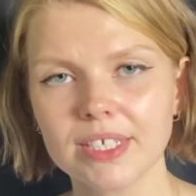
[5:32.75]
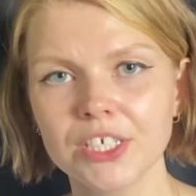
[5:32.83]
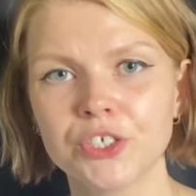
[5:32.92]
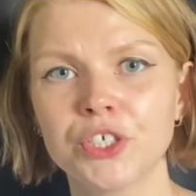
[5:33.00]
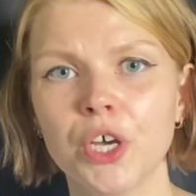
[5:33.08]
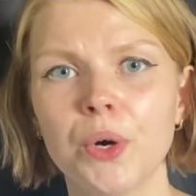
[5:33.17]

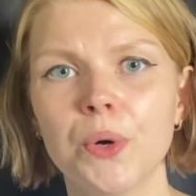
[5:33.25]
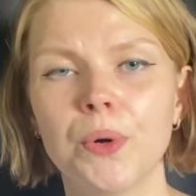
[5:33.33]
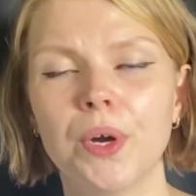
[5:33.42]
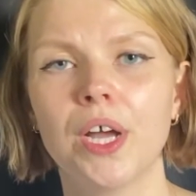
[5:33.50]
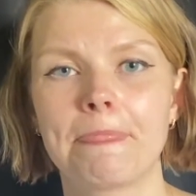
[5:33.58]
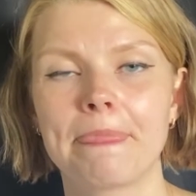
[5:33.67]

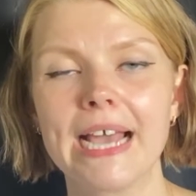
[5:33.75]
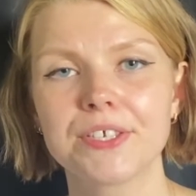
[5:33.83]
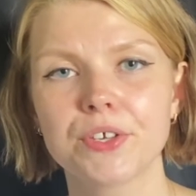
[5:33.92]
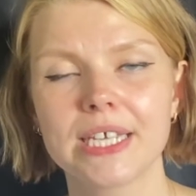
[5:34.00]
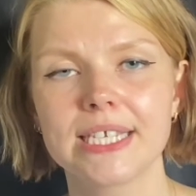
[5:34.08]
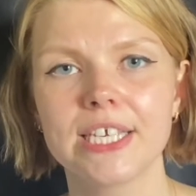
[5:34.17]
So as
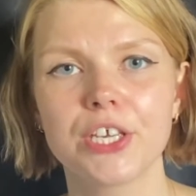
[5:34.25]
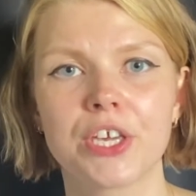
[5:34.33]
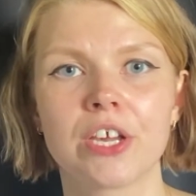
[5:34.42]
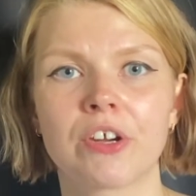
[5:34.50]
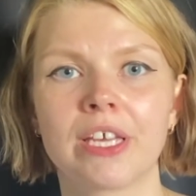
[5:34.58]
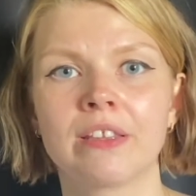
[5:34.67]
you can see
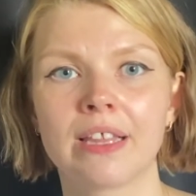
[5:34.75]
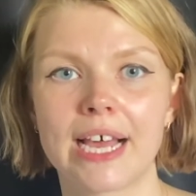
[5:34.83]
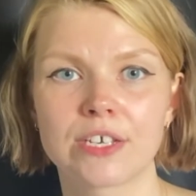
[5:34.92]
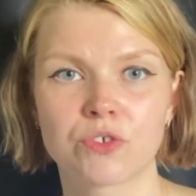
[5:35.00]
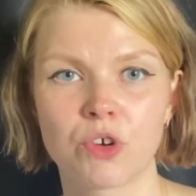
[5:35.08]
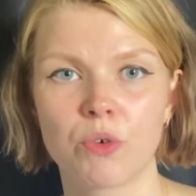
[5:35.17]
here in the
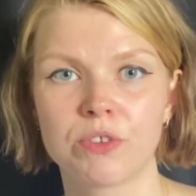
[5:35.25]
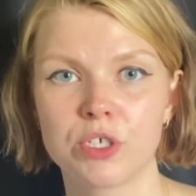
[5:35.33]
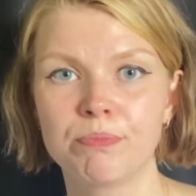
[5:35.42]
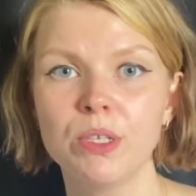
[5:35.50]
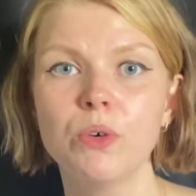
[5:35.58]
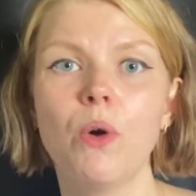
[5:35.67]
last row, these
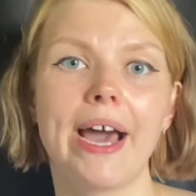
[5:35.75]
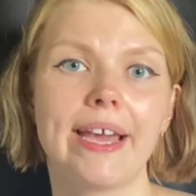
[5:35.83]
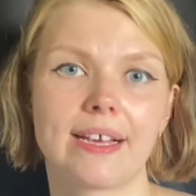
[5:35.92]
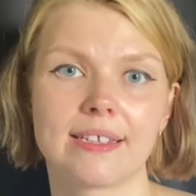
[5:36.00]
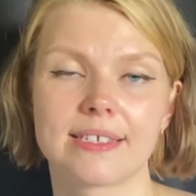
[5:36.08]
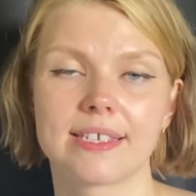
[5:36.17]
blue
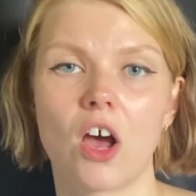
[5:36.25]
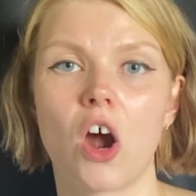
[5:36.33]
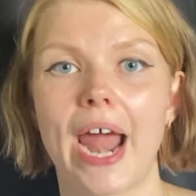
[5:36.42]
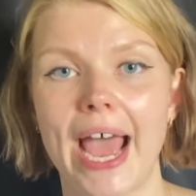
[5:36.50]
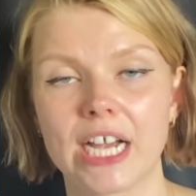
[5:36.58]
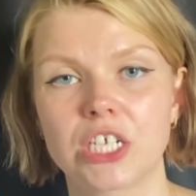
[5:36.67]
icons
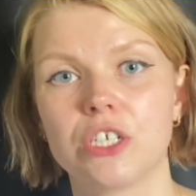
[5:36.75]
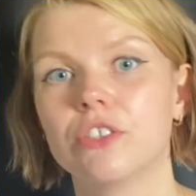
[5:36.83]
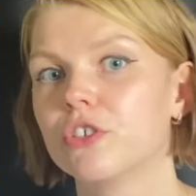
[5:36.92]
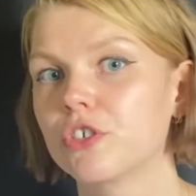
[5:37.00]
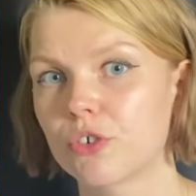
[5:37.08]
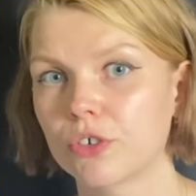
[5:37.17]
are actually
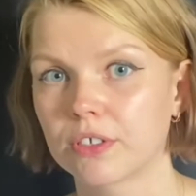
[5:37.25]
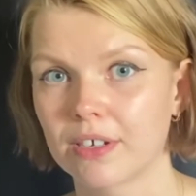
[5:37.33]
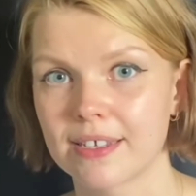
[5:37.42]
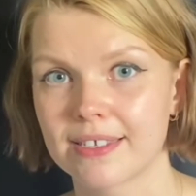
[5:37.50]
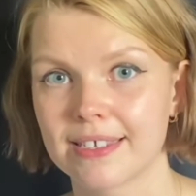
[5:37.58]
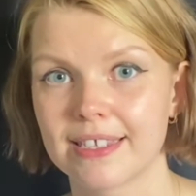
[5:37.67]
the
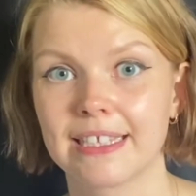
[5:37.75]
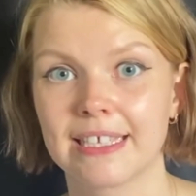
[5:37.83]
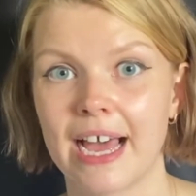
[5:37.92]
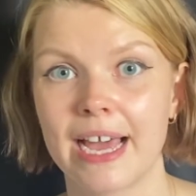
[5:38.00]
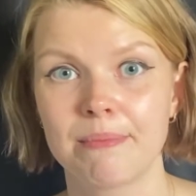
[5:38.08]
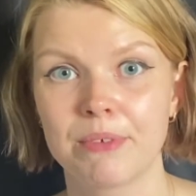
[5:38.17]
shortcuts that
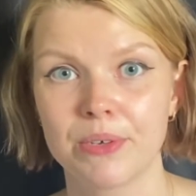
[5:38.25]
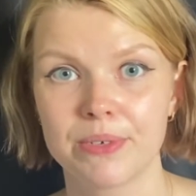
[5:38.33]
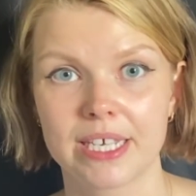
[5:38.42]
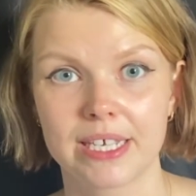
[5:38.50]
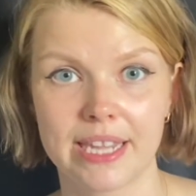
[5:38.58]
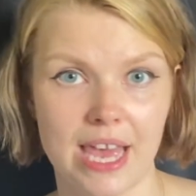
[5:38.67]
I am
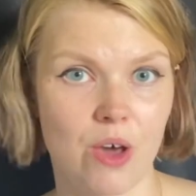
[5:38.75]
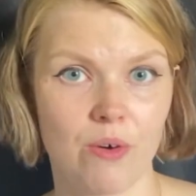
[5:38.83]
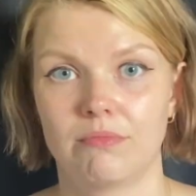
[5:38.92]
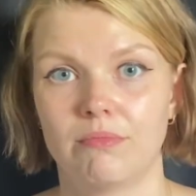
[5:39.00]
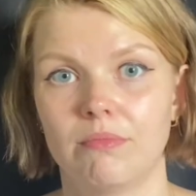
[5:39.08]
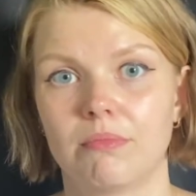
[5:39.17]
using now
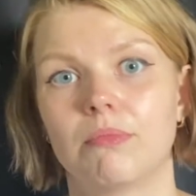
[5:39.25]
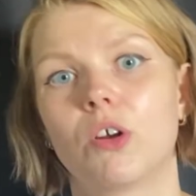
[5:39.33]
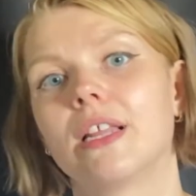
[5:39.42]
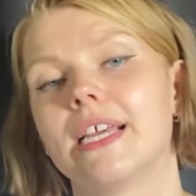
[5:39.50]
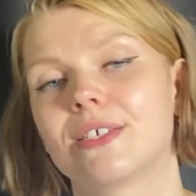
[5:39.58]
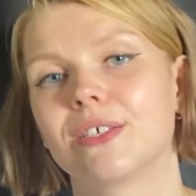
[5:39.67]
more
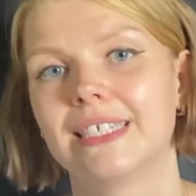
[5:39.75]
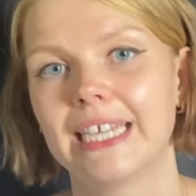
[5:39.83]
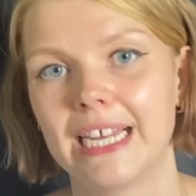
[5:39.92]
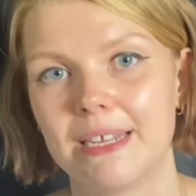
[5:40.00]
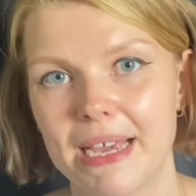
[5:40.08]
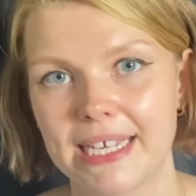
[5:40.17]
or less on a
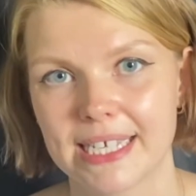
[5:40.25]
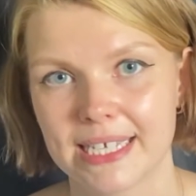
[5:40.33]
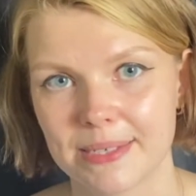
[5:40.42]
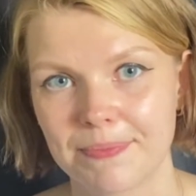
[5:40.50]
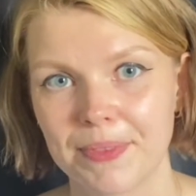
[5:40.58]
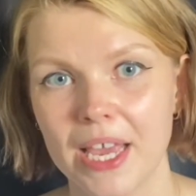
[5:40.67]
daily
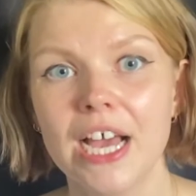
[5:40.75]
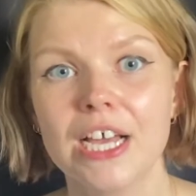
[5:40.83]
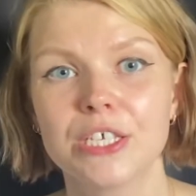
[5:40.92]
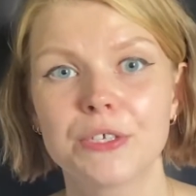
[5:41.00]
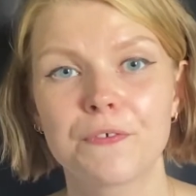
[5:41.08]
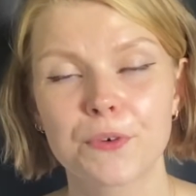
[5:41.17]
basis.
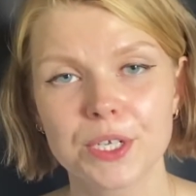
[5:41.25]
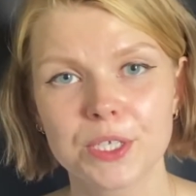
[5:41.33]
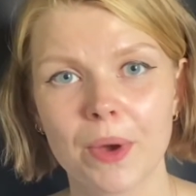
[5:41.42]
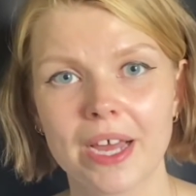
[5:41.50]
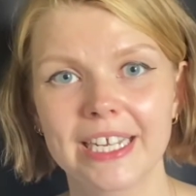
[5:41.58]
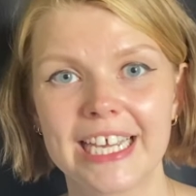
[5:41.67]
So the first
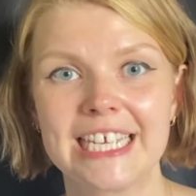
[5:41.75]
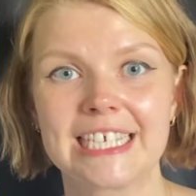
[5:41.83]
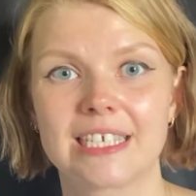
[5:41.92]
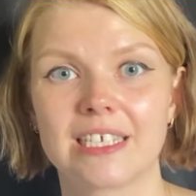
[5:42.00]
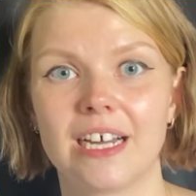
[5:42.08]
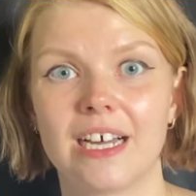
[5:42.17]
one
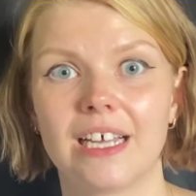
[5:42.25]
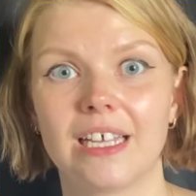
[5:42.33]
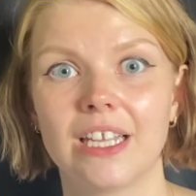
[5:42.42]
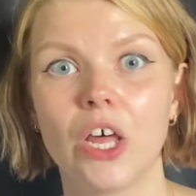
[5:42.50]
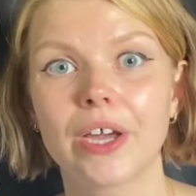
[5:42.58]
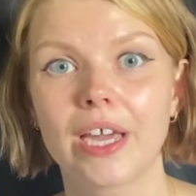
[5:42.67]
is
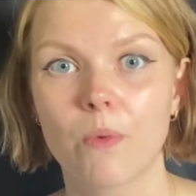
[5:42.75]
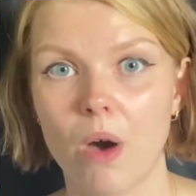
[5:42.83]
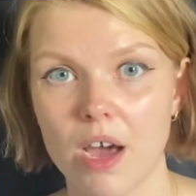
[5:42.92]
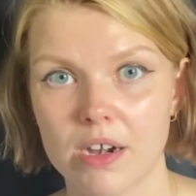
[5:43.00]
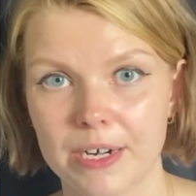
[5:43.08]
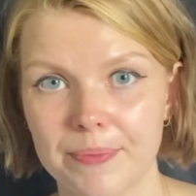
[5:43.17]
logging
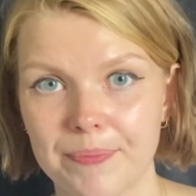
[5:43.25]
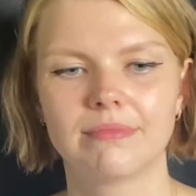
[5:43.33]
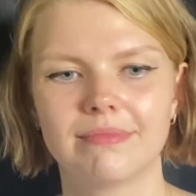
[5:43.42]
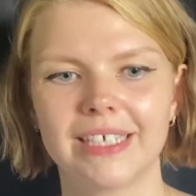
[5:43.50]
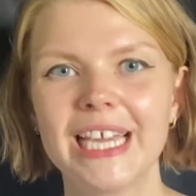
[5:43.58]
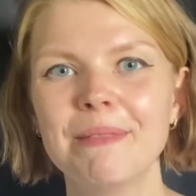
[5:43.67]
water.
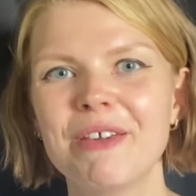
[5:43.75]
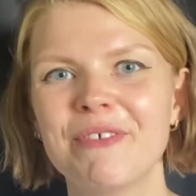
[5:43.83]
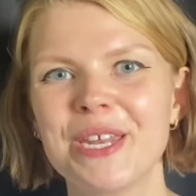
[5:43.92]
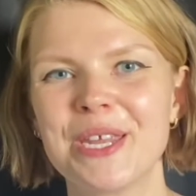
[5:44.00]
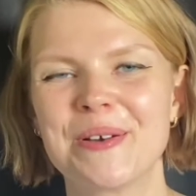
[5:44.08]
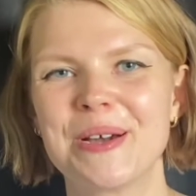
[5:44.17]
In my
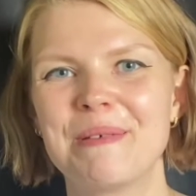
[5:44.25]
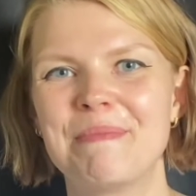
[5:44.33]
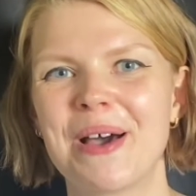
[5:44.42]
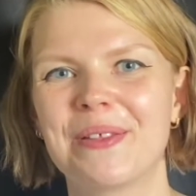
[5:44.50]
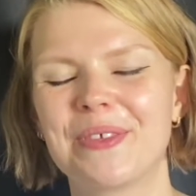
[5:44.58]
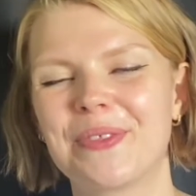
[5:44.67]
video
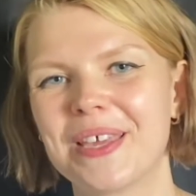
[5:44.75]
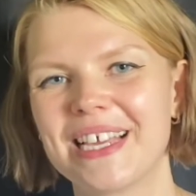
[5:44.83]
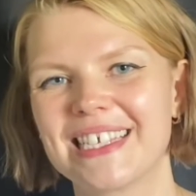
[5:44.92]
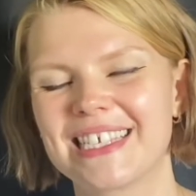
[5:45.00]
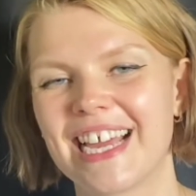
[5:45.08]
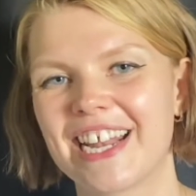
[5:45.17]
about the
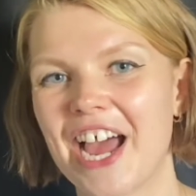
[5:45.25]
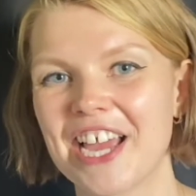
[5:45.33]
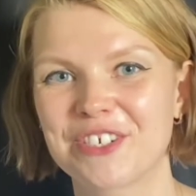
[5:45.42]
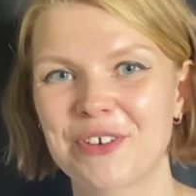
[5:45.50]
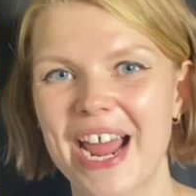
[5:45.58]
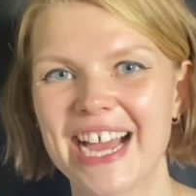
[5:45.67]
things that I
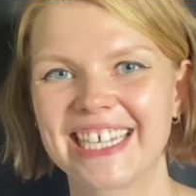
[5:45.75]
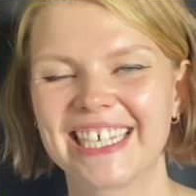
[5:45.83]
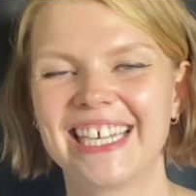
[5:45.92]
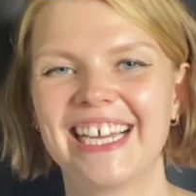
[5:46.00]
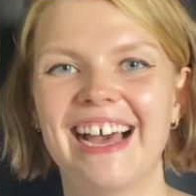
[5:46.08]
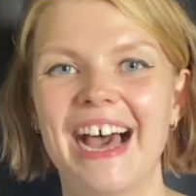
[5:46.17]
track,
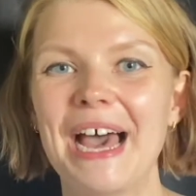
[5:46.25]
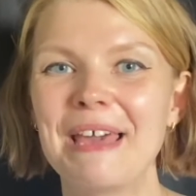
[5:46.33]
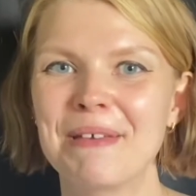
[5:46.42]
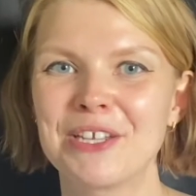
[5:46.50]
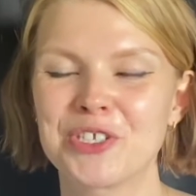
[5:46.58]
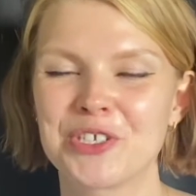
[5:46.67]
I
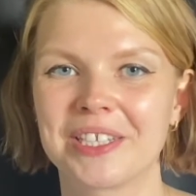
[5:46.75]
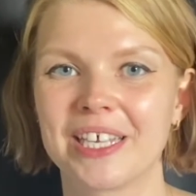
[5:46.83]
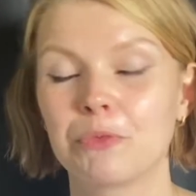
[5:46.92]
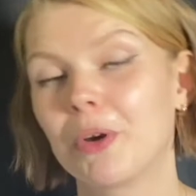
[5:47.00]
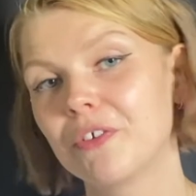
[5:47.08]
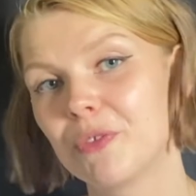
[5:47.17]
mentioned
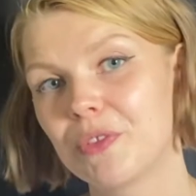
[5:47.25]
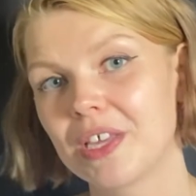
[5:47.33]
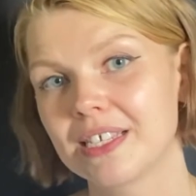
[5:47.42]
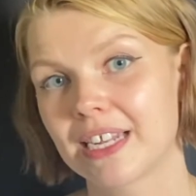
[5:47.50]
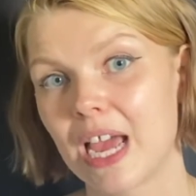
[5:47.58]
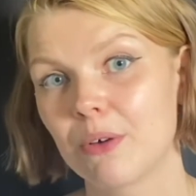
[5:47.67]
that one of the
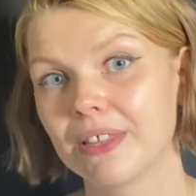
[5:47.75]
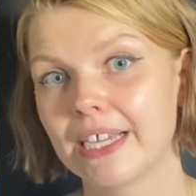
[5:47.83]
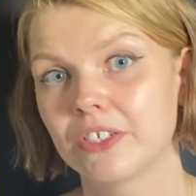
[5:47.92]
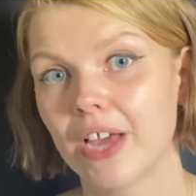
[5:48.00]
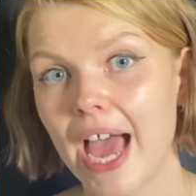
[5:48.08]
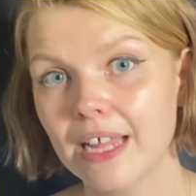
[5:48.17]
things that I would
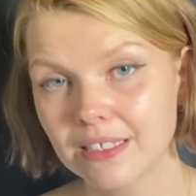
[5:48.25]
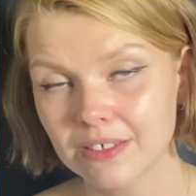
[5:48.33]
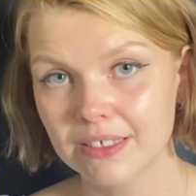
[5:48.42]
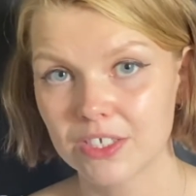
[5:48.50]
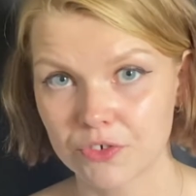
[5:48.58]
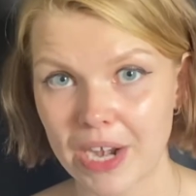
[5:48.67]
like to add to
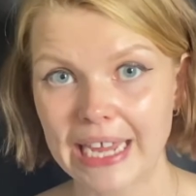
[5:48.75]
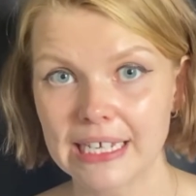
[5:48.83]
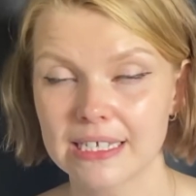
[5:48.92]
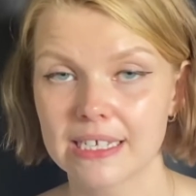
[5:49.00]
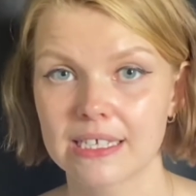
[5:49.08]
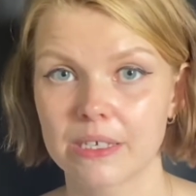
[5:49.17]
this
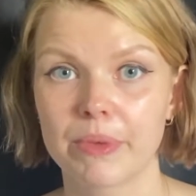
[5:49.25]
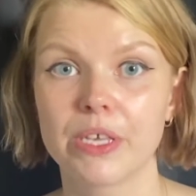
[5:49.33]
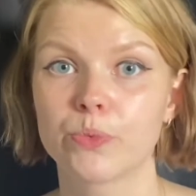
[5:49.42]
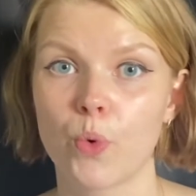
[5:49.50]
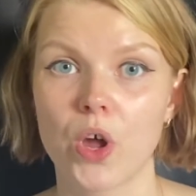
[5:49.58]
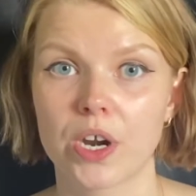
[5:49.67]
tracking system
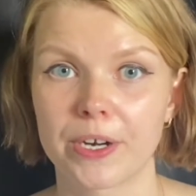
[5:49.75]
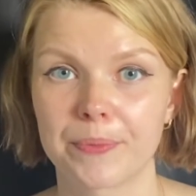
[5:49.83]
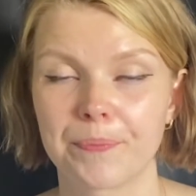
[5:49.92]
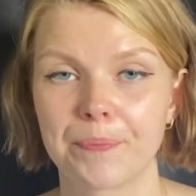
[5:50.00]
is water.